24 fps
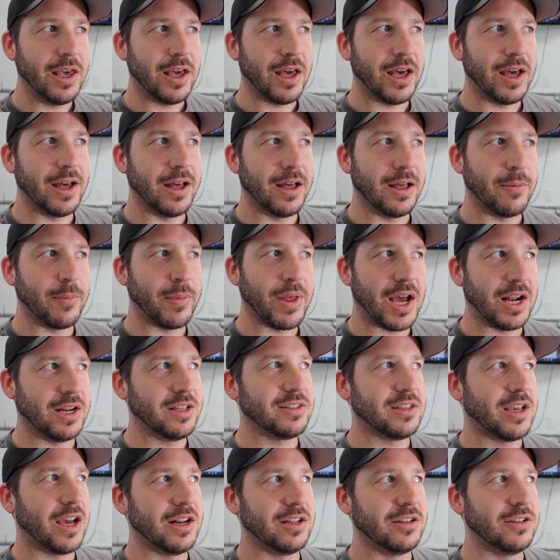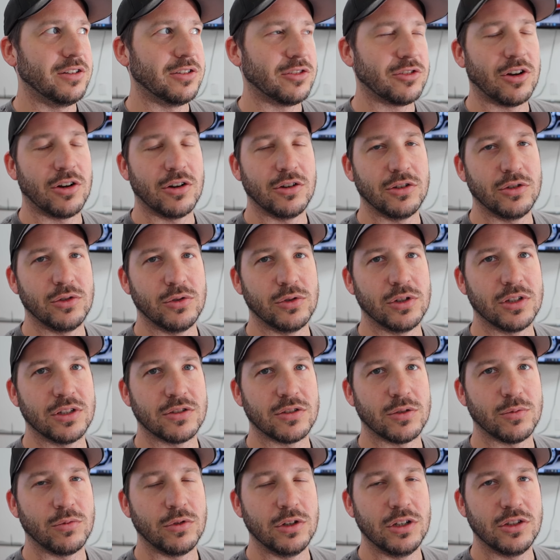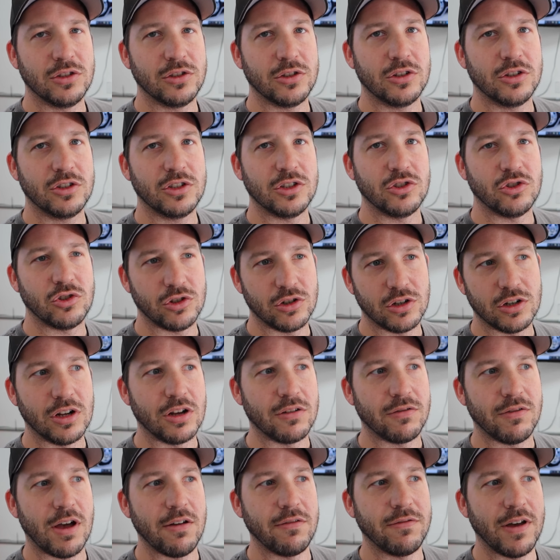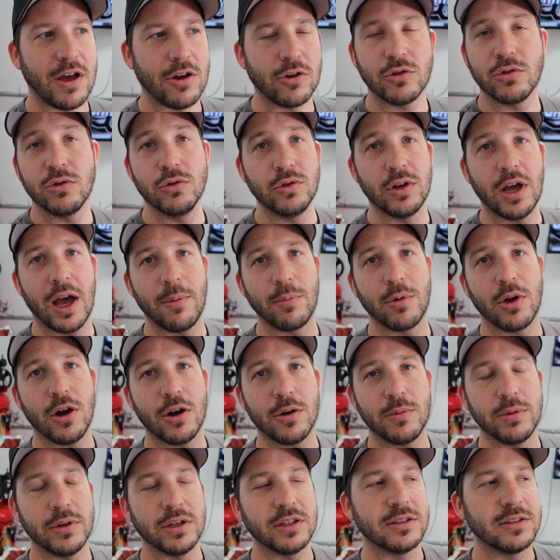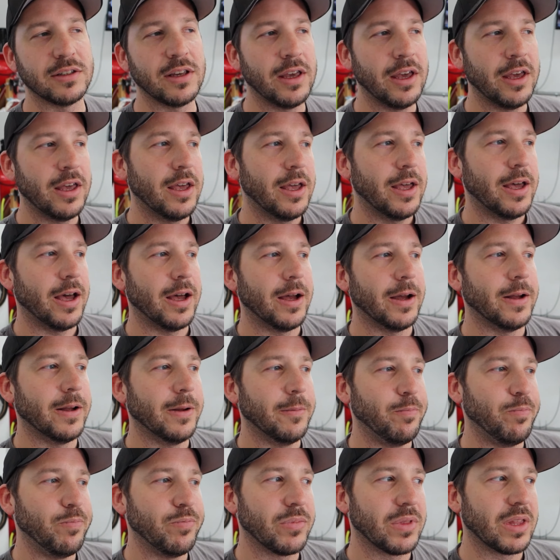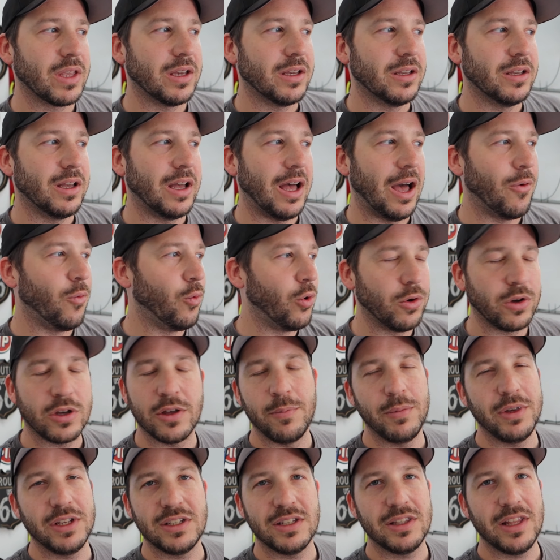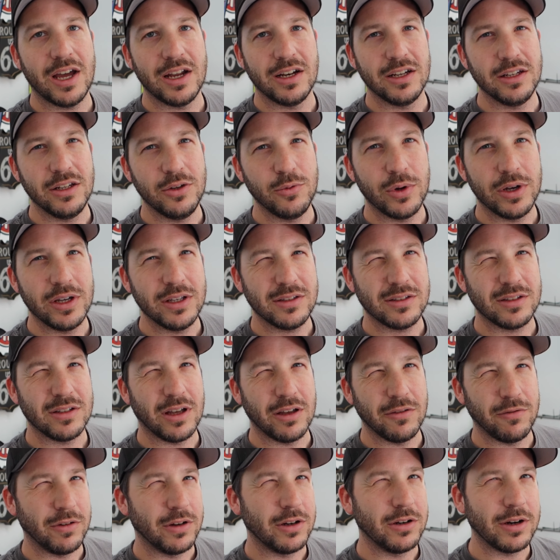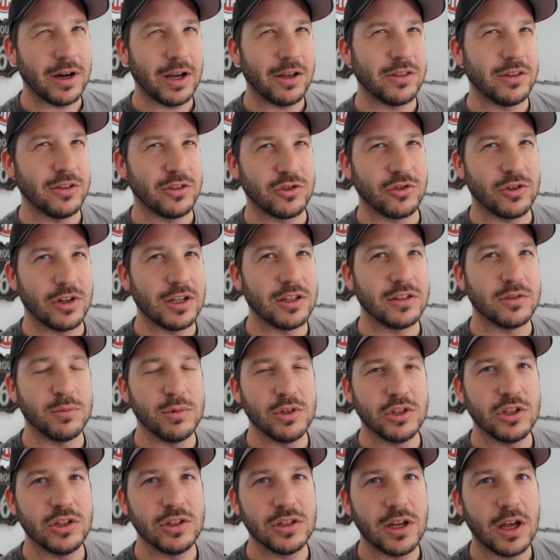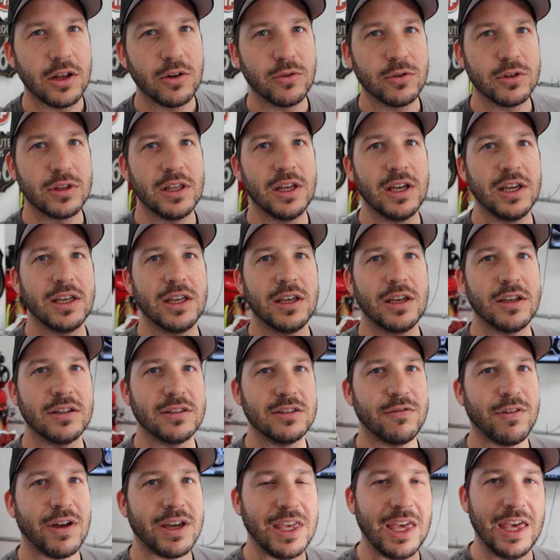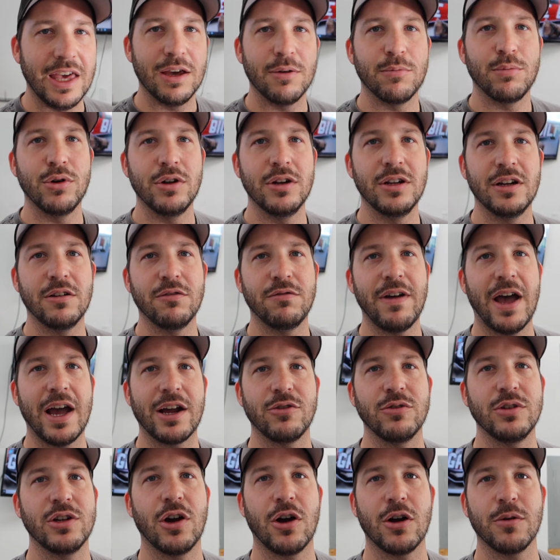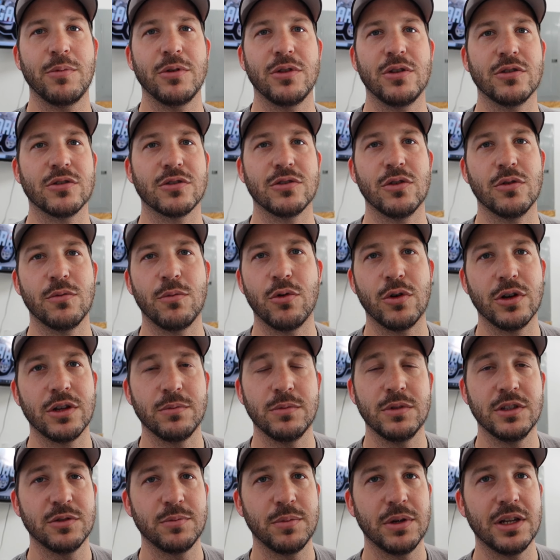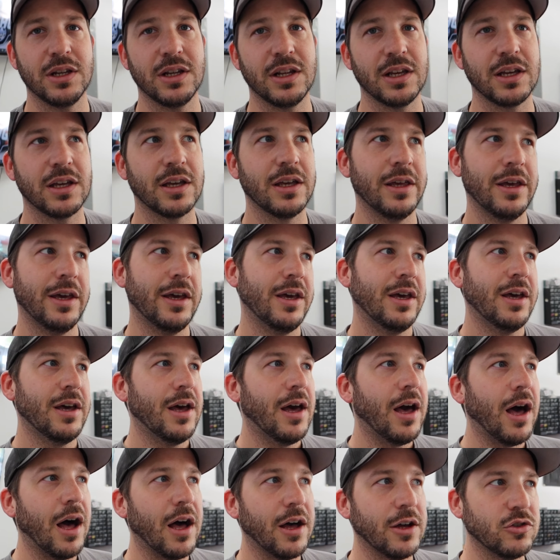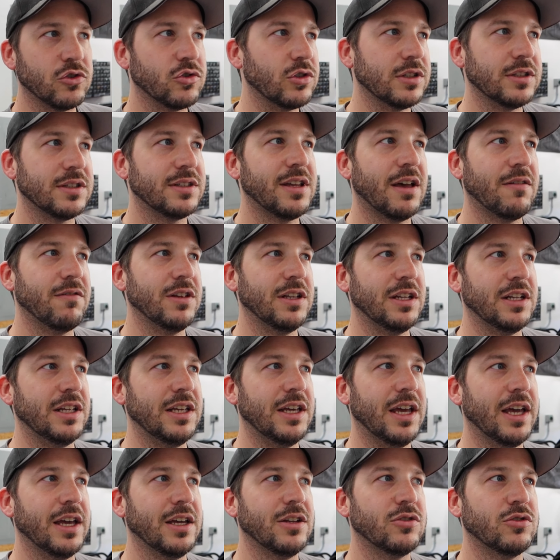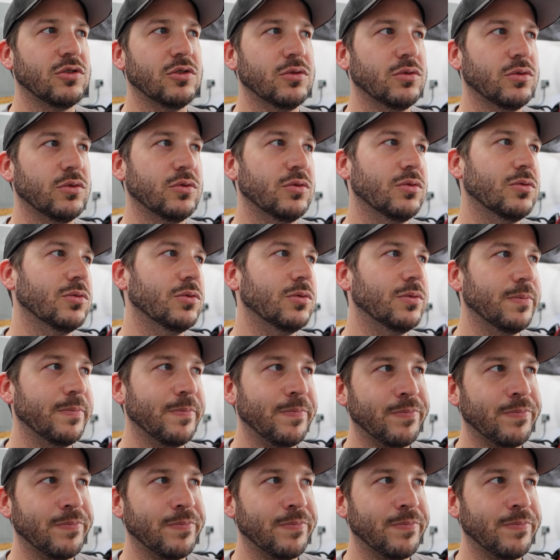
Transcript: I decided to start doing some research, and sure enough, I found crew cab carpets. I won't commit to that anyways, so I figure out this transmission tunnel thing, because if I can't put in a factory carpet, there's no point in me spending $178 to,